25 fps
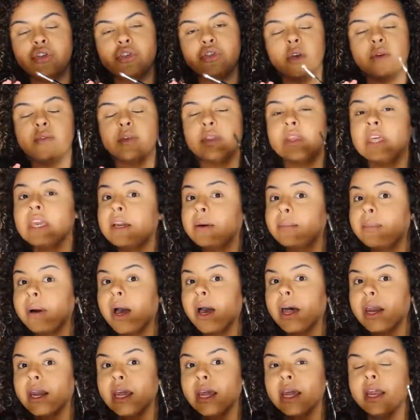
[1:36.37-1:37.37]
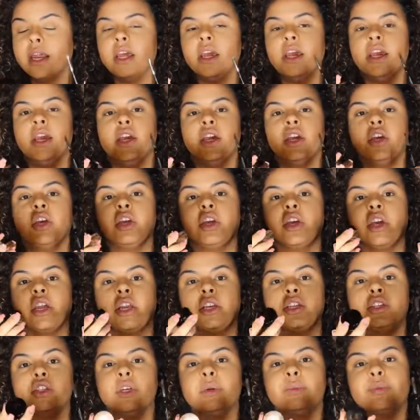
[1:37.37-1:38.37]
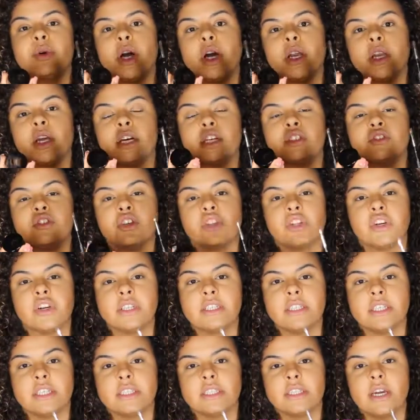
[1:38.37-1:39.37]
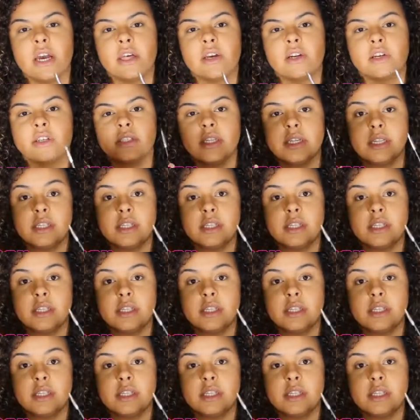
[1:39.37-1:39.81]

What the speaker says: So if you think about it, you're getting 2 products for $36.